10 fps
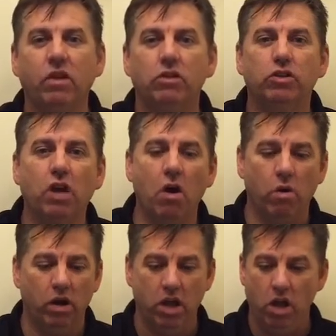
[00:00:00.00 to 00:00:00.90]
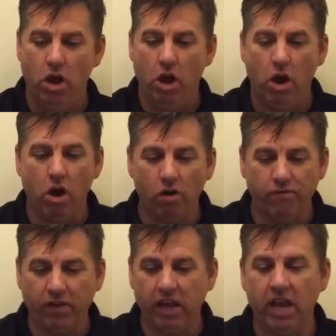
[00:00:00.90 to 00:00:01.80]
So,
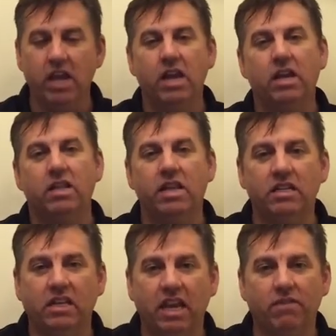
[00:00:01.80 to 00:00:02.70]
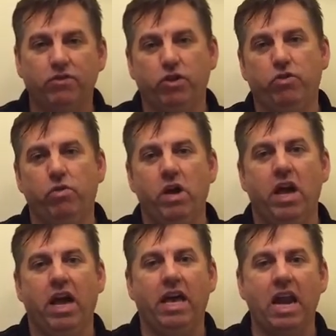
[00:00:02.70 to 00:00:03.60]
hopefully this gives you
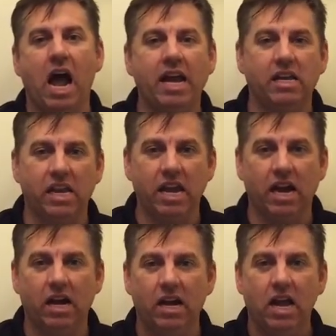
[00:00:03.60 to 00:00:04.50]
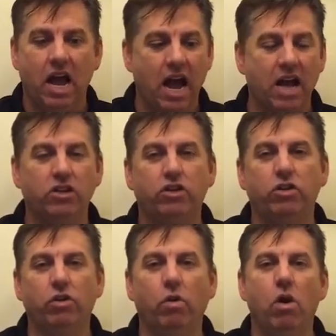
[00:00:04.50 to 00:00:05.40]
an idea as
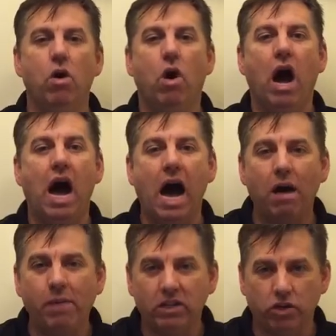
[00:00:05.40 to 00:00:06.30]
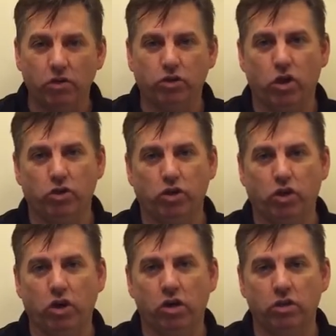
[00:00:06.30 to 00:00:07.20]
to how much those
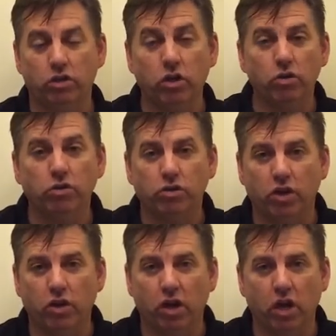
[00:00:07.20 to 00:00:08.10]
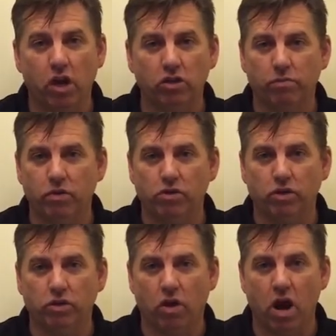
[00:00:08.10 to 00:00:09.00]
Social Security
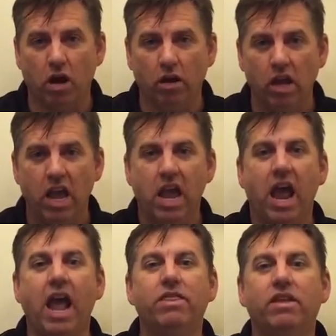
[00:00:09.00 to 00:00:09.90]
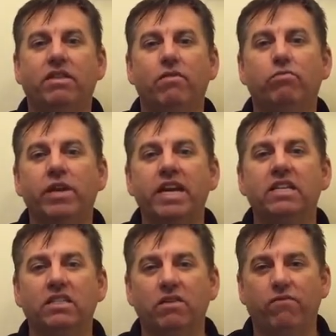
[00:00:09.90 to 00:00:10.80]
contributions are, and that the
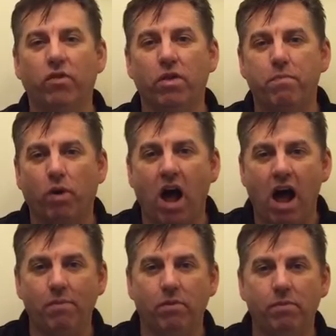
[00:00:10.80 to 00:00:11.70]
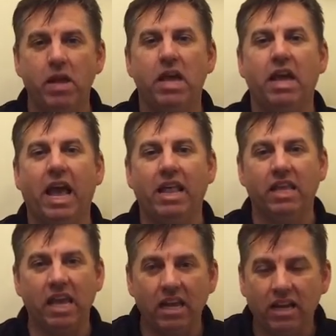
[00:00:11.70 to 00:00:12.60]
reason for the problem and
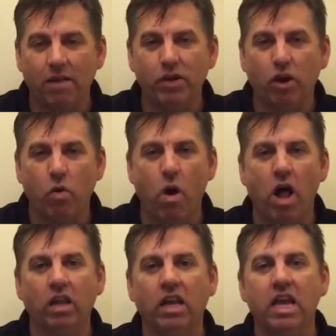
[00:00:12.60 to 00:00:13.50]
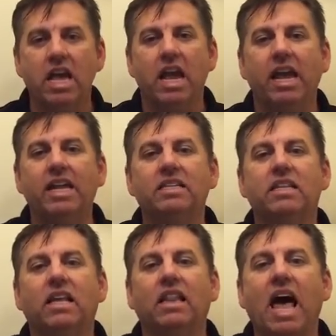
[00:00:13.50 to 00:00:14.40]
the income inequality is
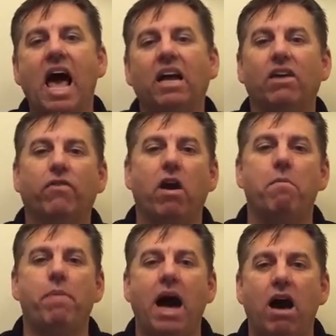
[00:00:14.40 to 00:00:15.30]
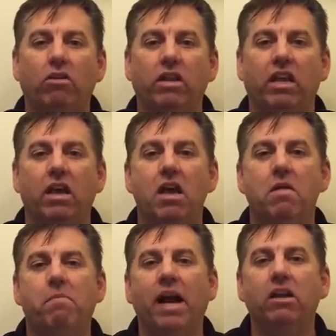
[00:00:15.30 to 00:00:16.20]
the lack of compounding by